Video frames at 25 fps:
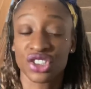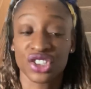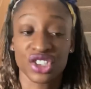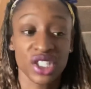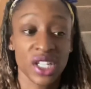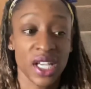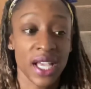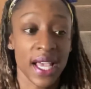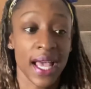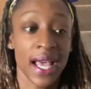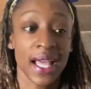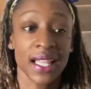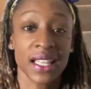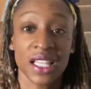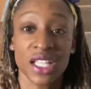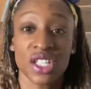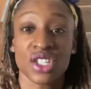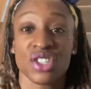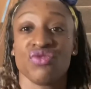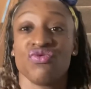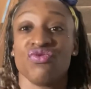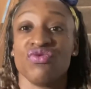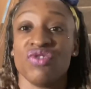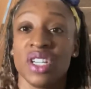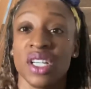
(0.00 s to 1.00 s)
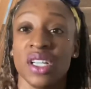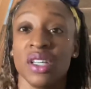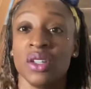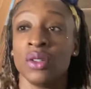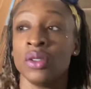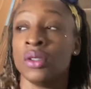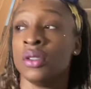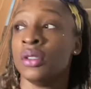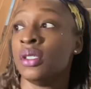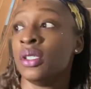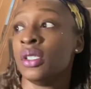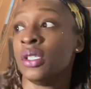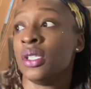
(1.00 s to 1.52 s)
year, had this real
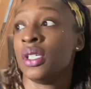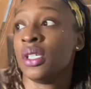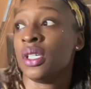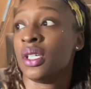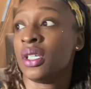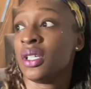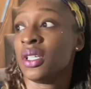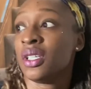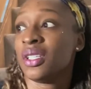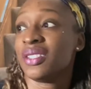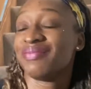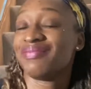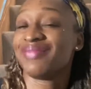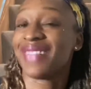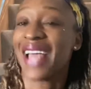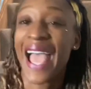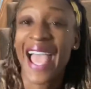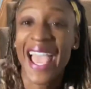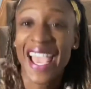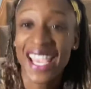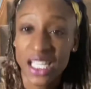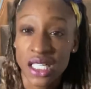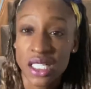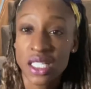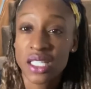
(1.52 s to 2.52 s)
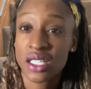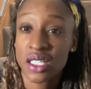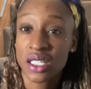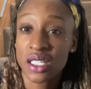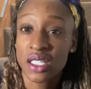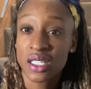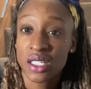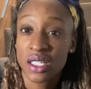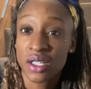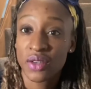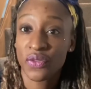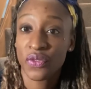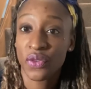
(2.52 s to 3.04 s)
hate
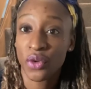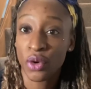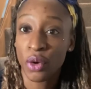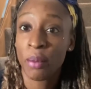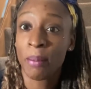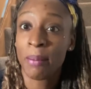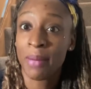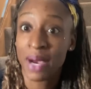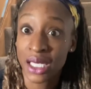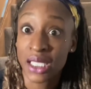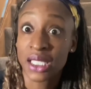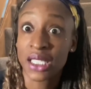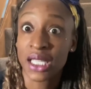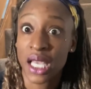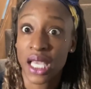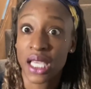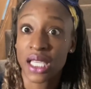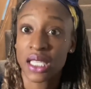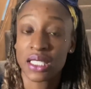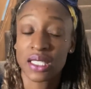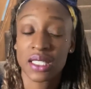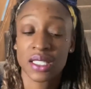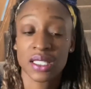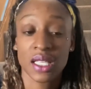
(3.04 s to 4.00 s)
for Mondays.